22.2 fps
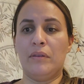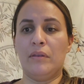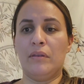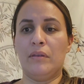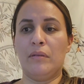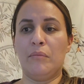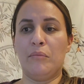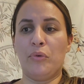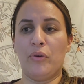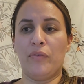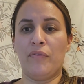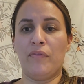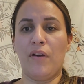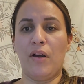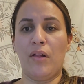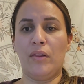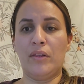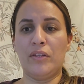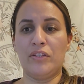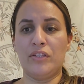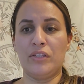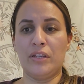the
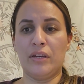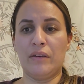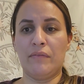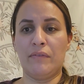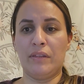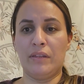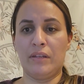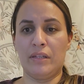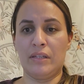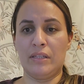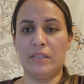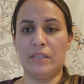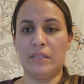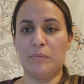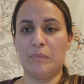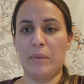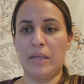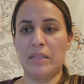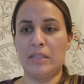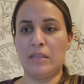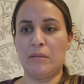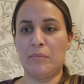morphology of these
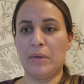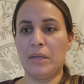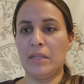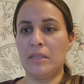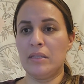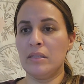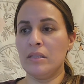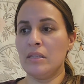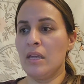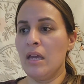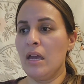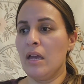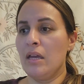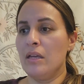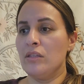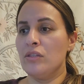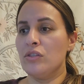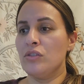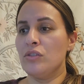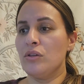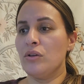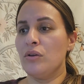specimens.
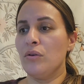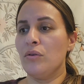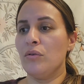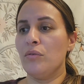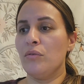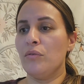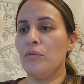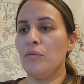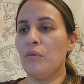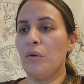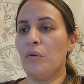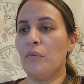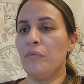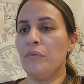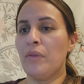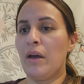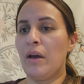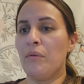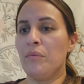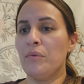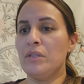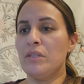So
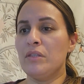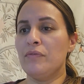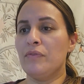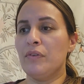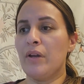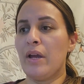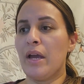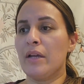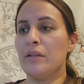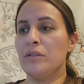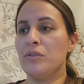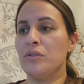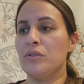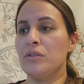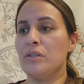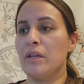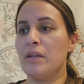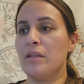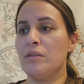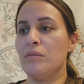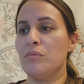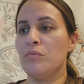that was for
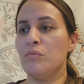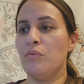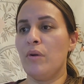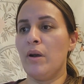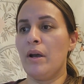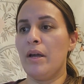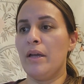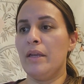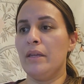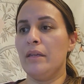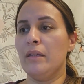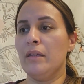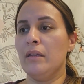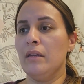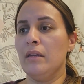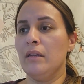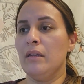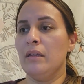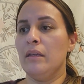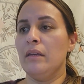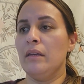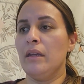exercise 1.
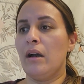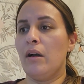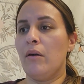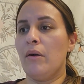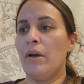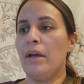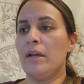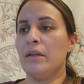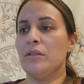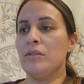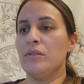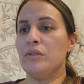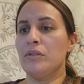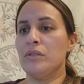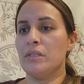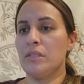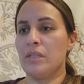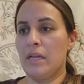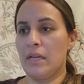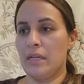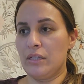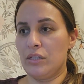Now
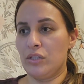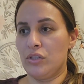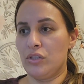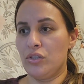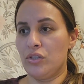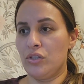exercise